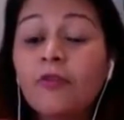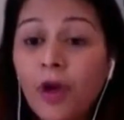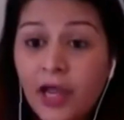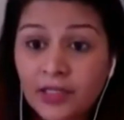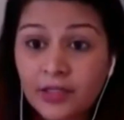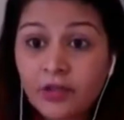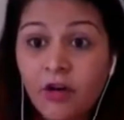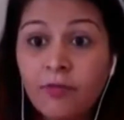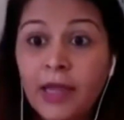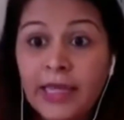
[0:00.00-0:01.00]
front
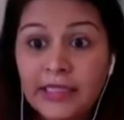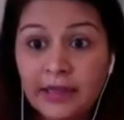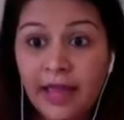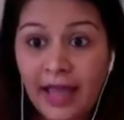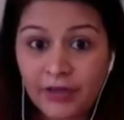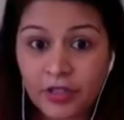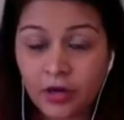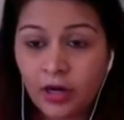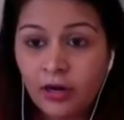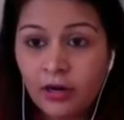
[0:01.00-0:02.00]
of my ideal
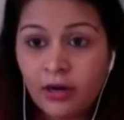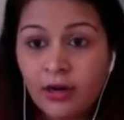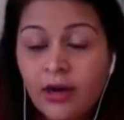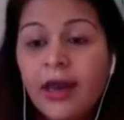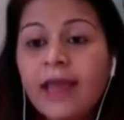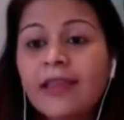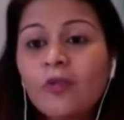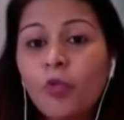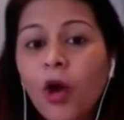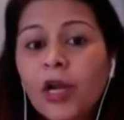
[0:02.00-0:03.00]
avatar and
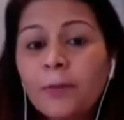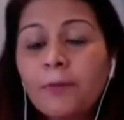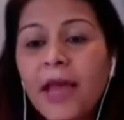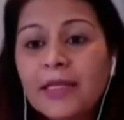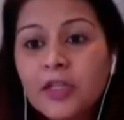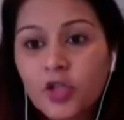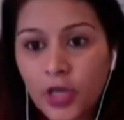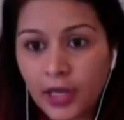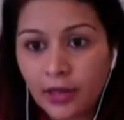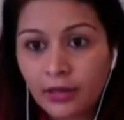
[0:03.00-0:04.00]
then what
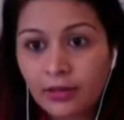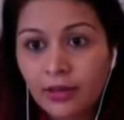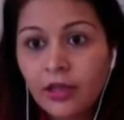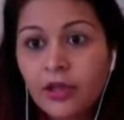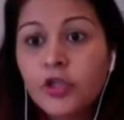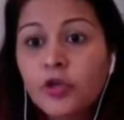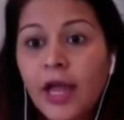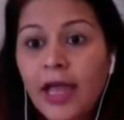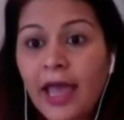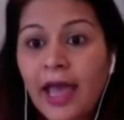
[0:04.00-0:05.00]
messaging should
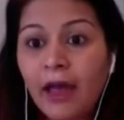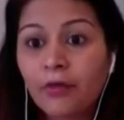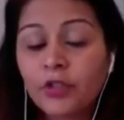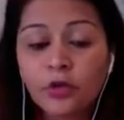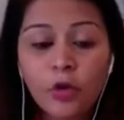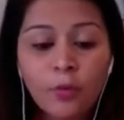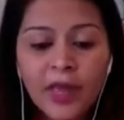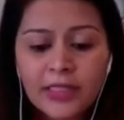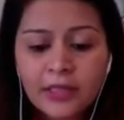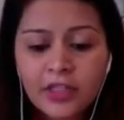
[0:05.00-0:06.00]
i have so your
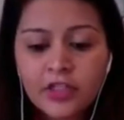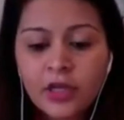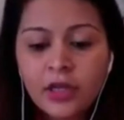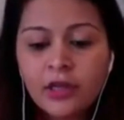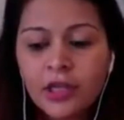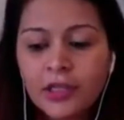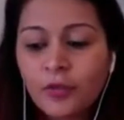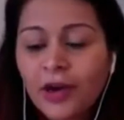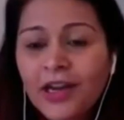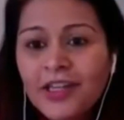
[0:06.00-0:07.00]
message is
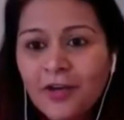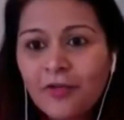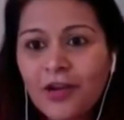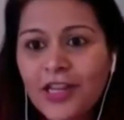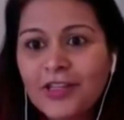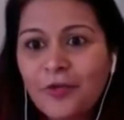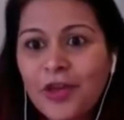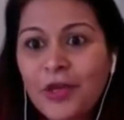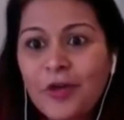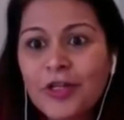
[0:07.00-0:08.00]
very different
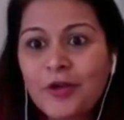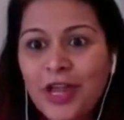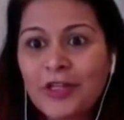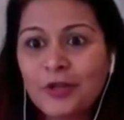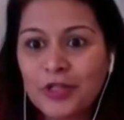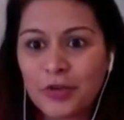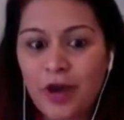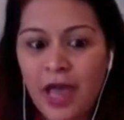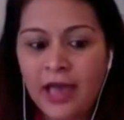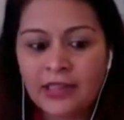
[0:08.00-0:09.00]
when you are trying to
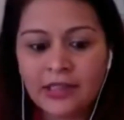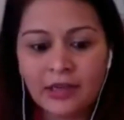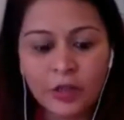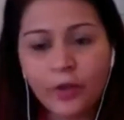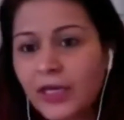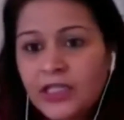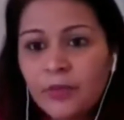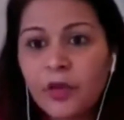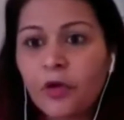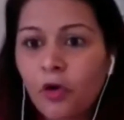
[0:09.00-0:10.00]
attract a 20
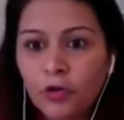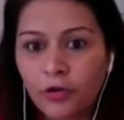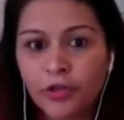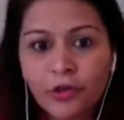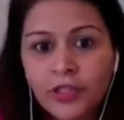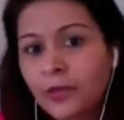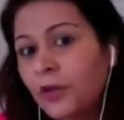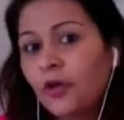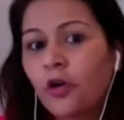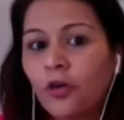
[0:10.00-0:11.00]
some year old or a 30 some
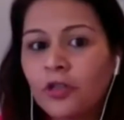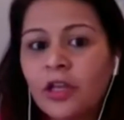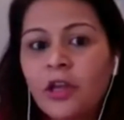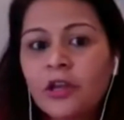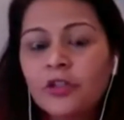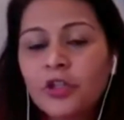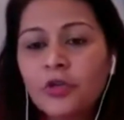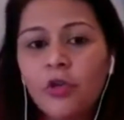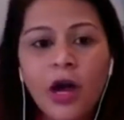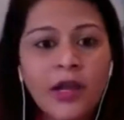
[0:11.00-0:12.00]
year old
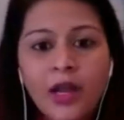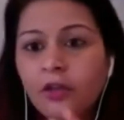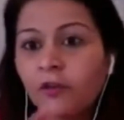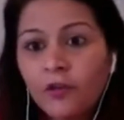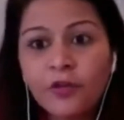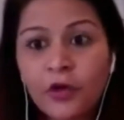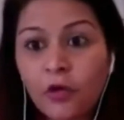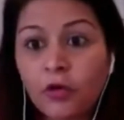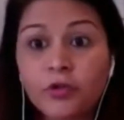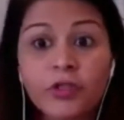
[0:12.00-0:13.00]
to another 50 year
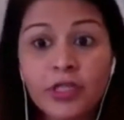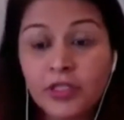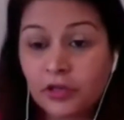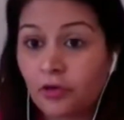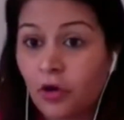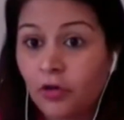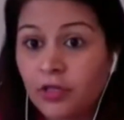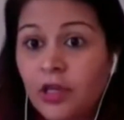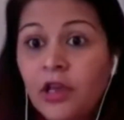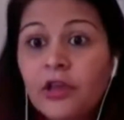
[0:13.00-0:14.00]
old to a 6 year old
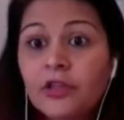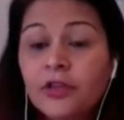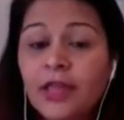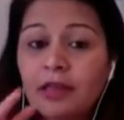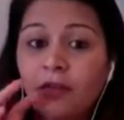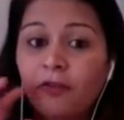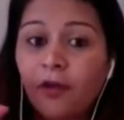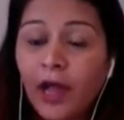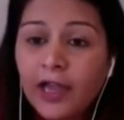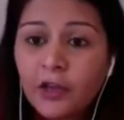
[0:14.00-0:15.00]
so then
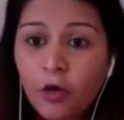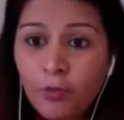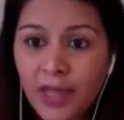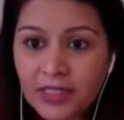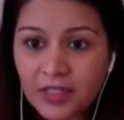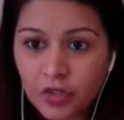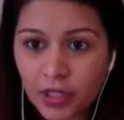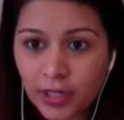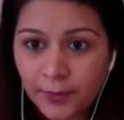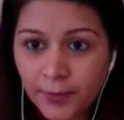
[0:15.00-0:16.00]
define your
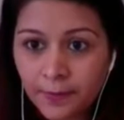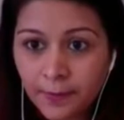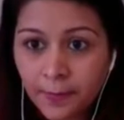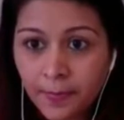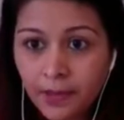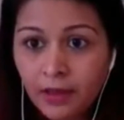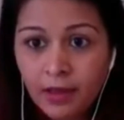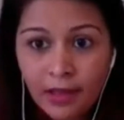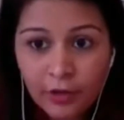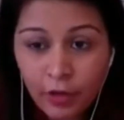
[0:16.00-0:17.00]
messaging
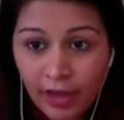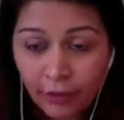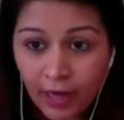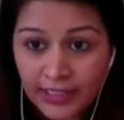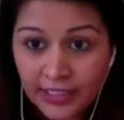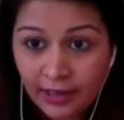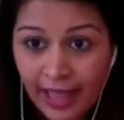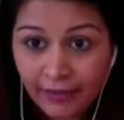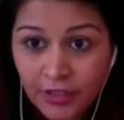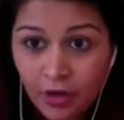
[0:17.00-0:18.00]
you have your ideal
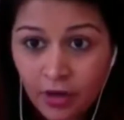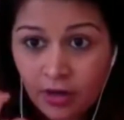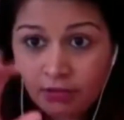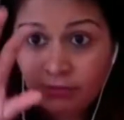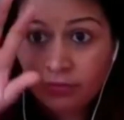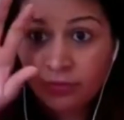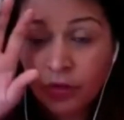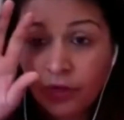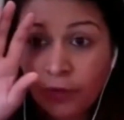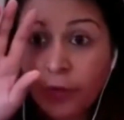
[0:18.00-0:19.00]
avatar
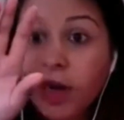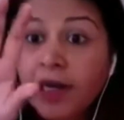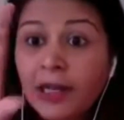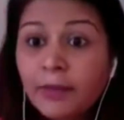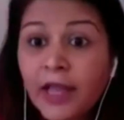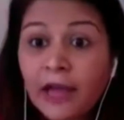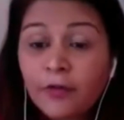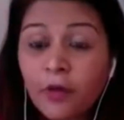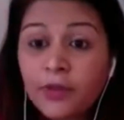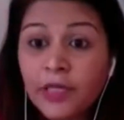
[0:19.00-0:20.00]
you have your marketing
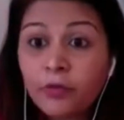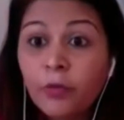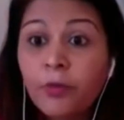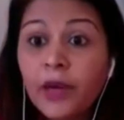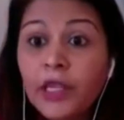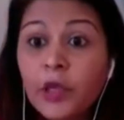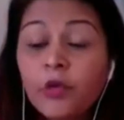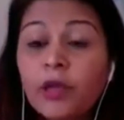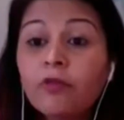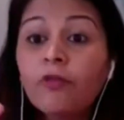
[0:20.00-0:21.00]
platforms that will bring
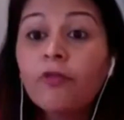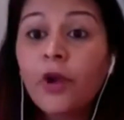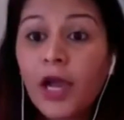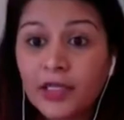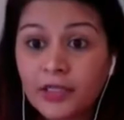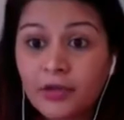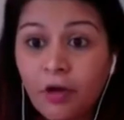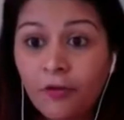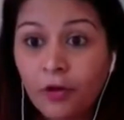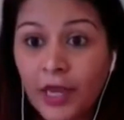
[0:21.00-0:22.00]
you in front
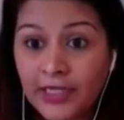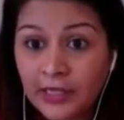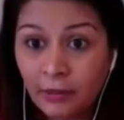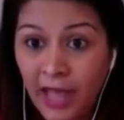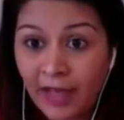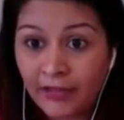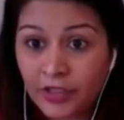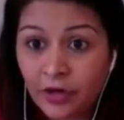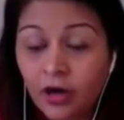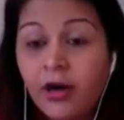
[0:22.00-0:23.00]
of your ideal
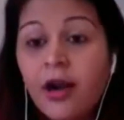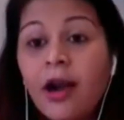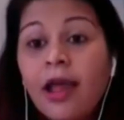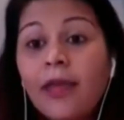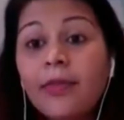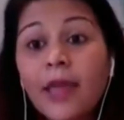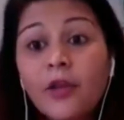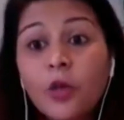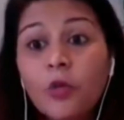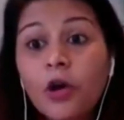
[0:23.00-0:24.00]
avatar and then
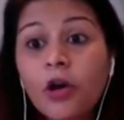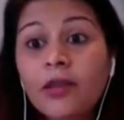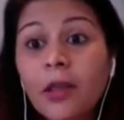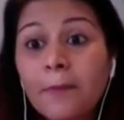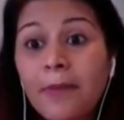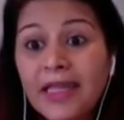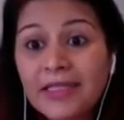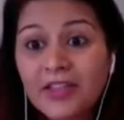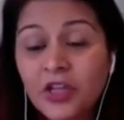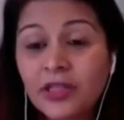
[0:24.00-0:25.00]
you work on the
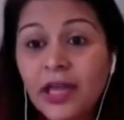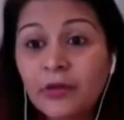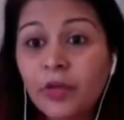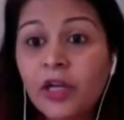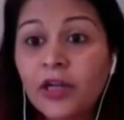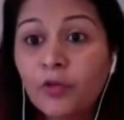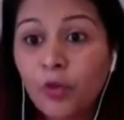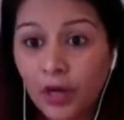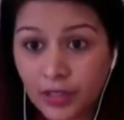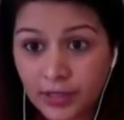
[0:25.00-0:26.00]
messaging that will
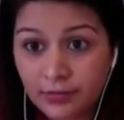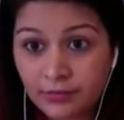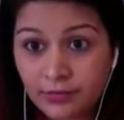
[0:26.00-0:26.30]
convert